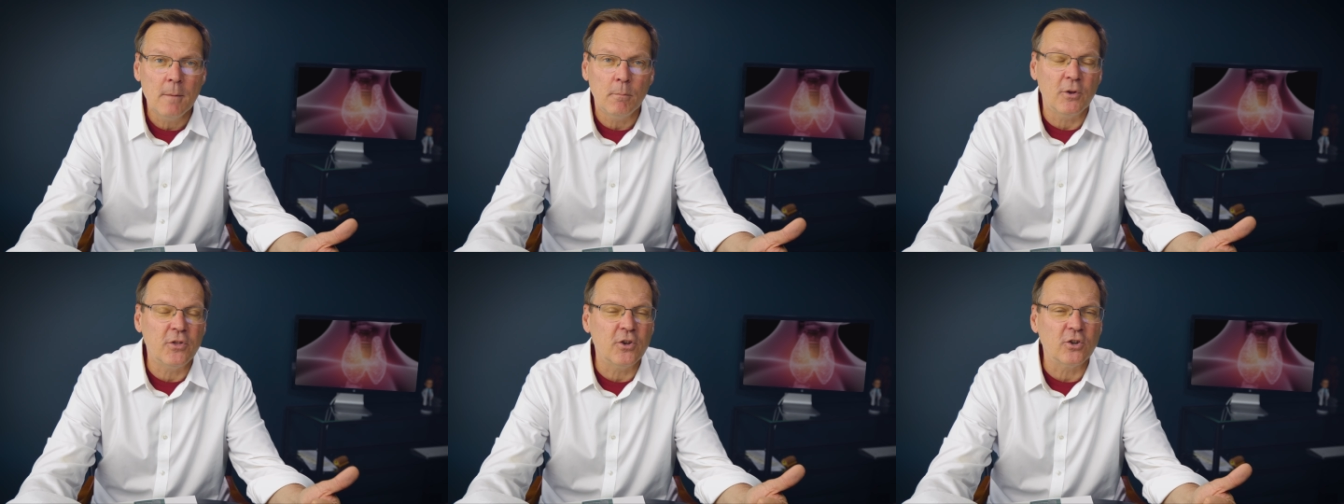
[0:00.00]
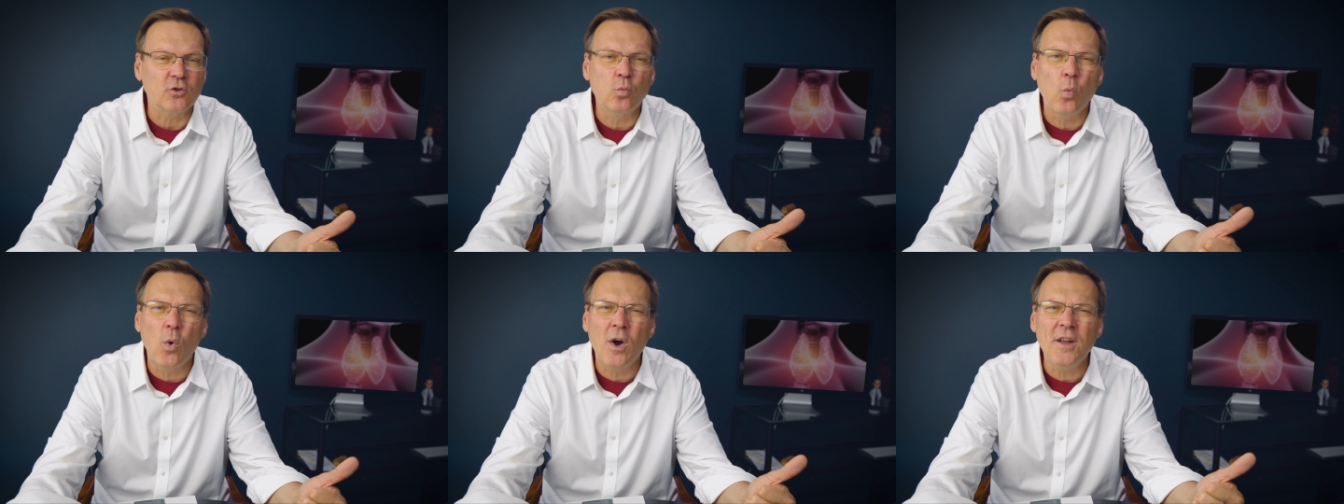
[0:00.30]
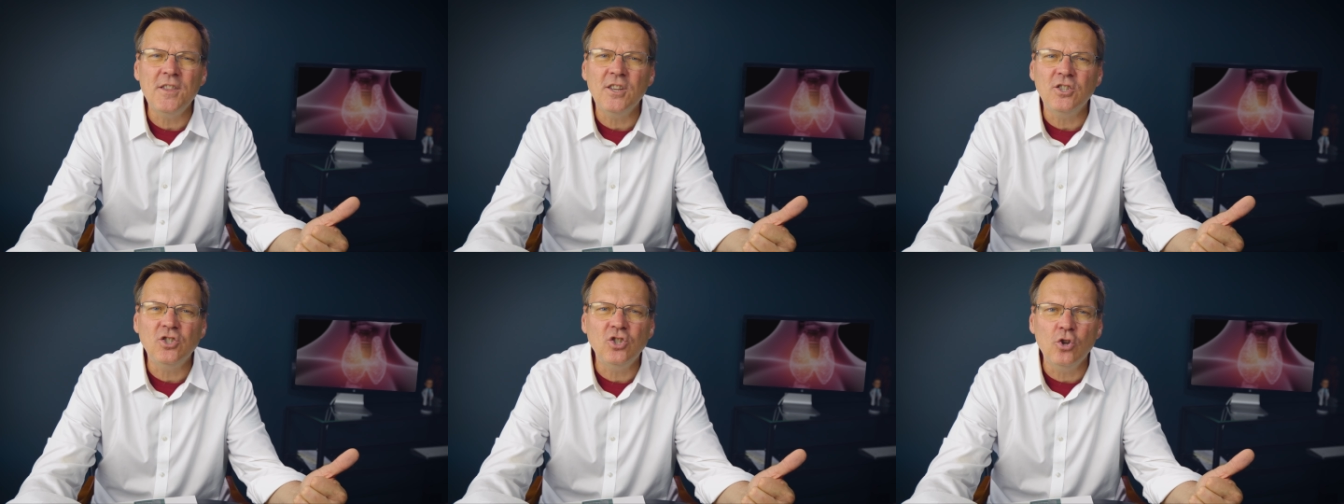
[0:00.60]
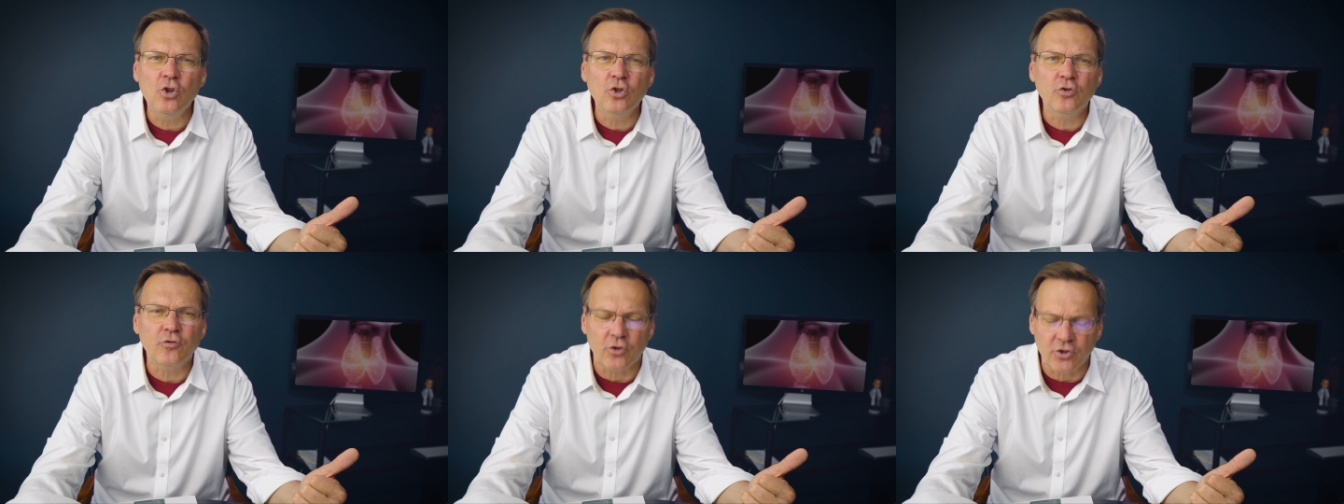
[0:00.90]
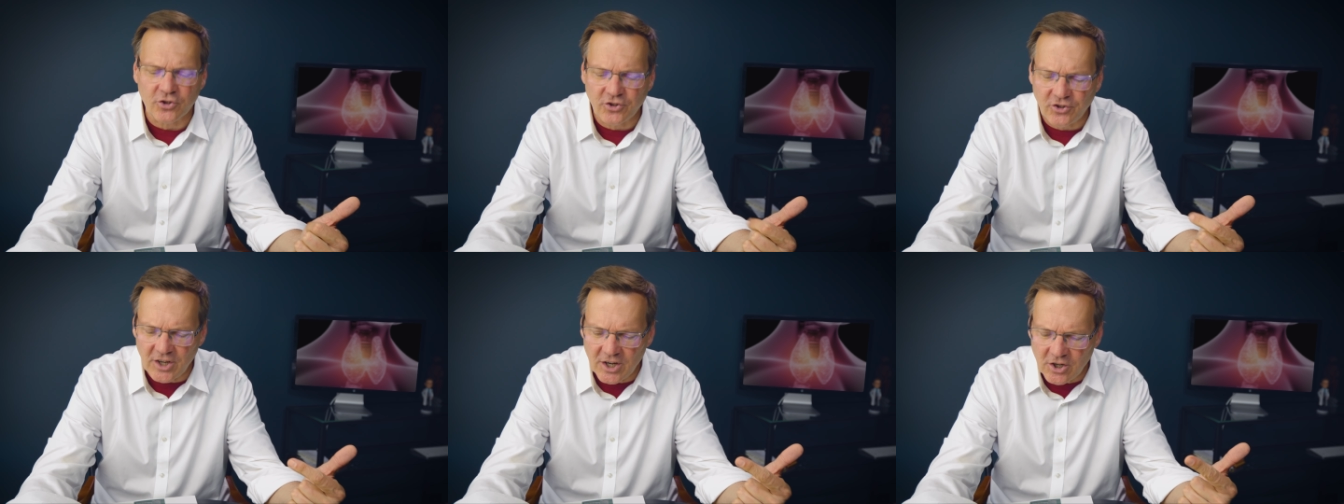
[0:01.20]
but there's one that's used
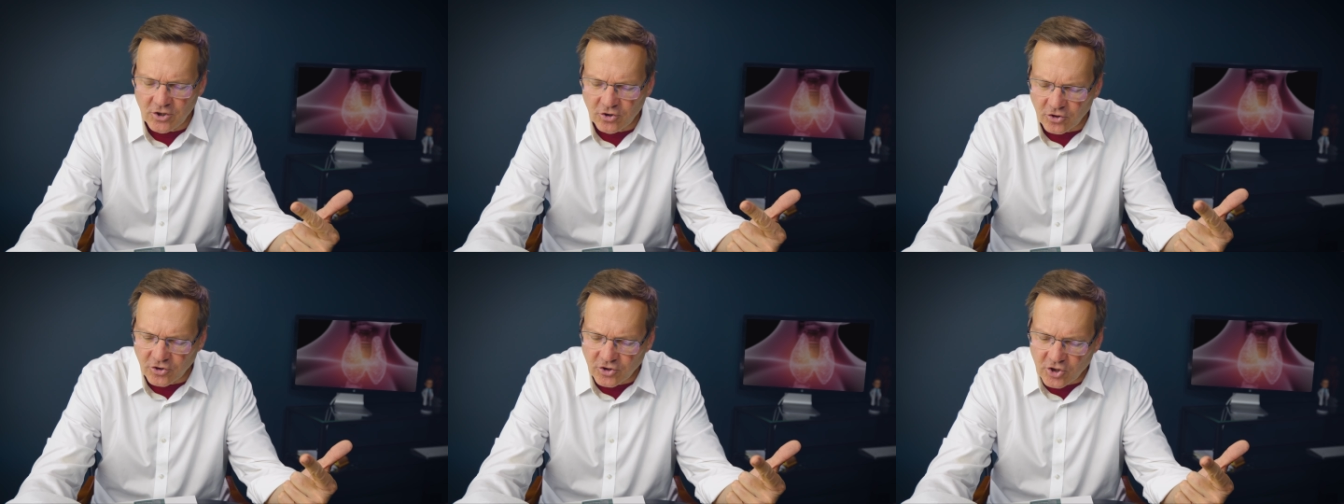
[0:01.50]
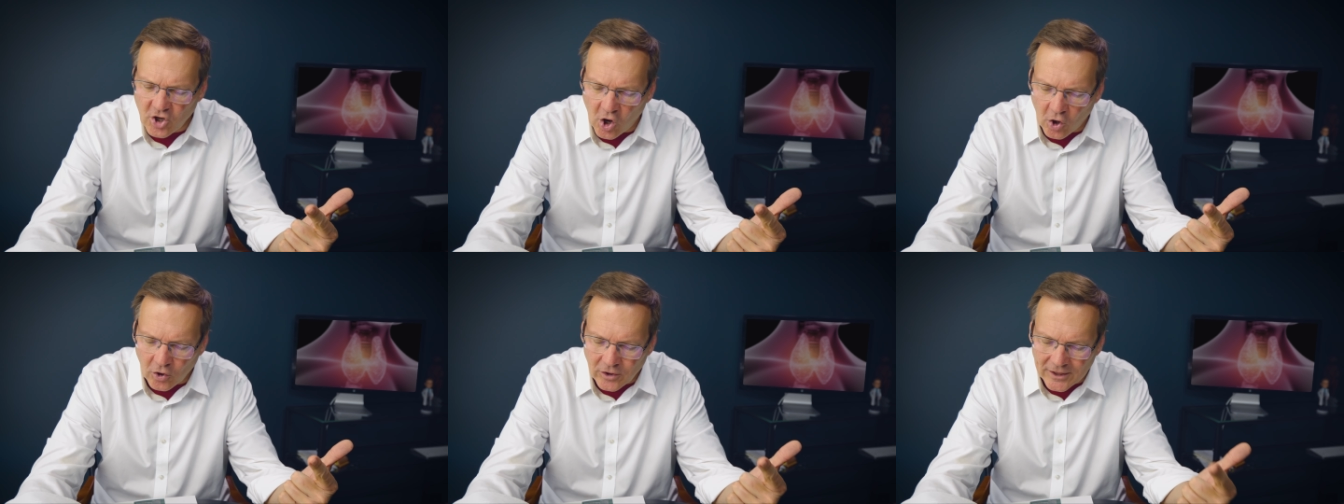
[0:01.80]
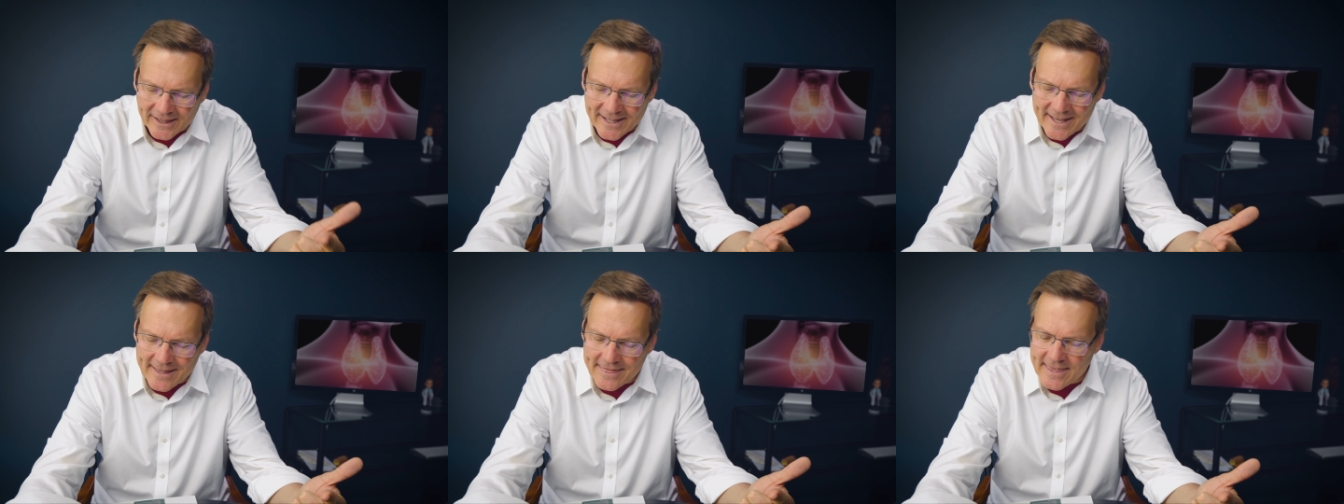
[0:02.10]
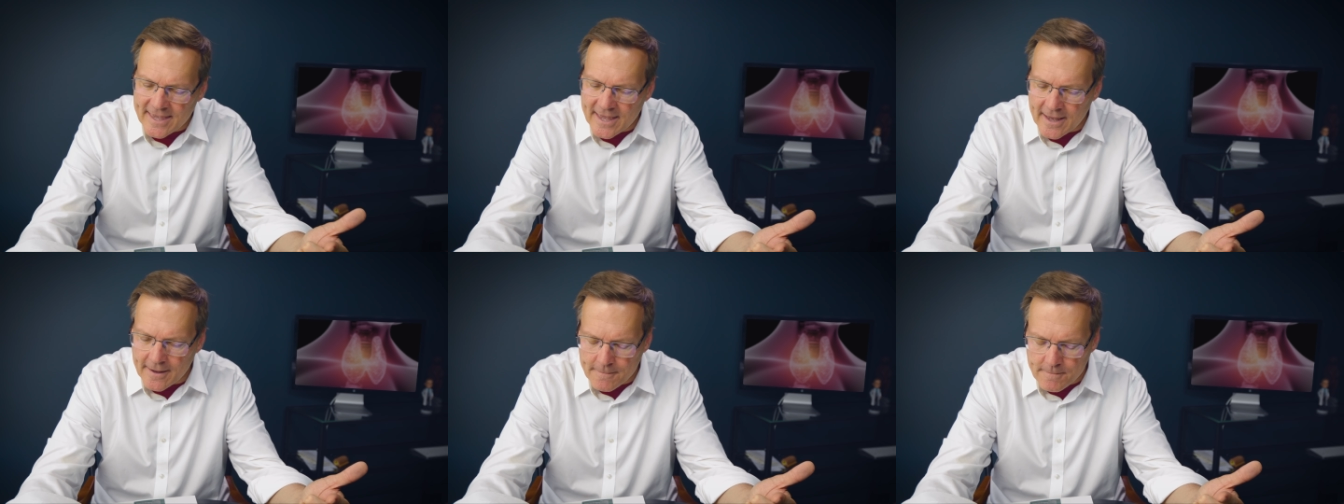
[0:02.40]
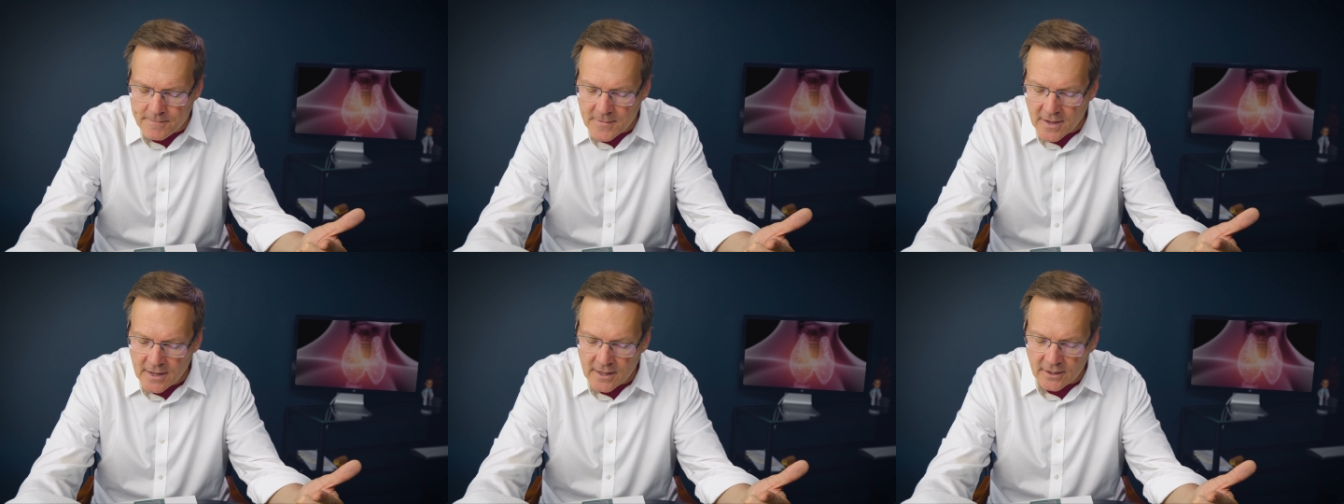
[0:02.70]
for seizures called
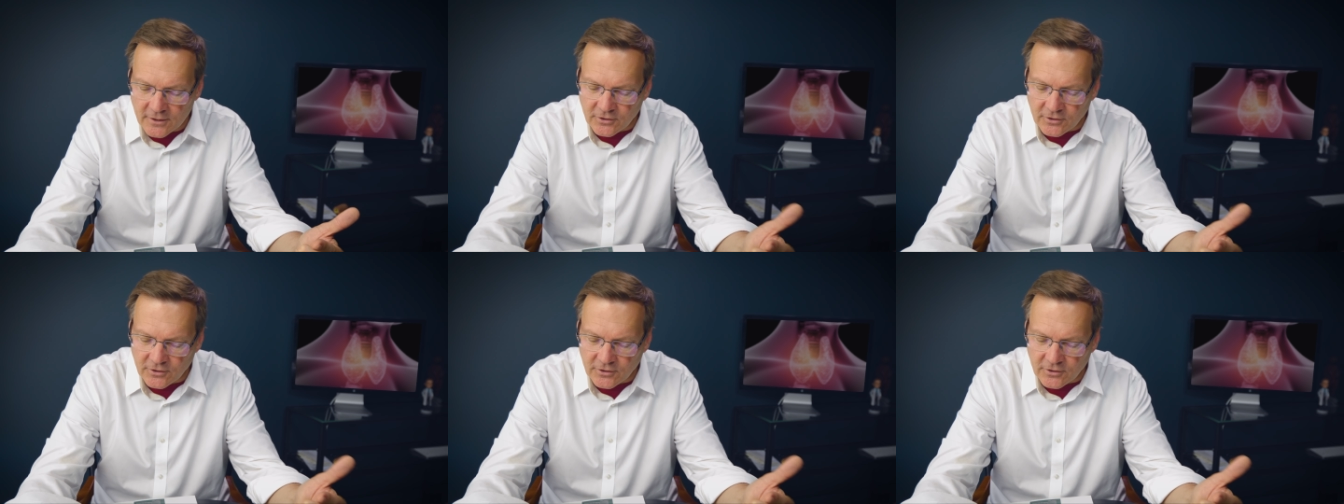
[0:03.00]
lithium.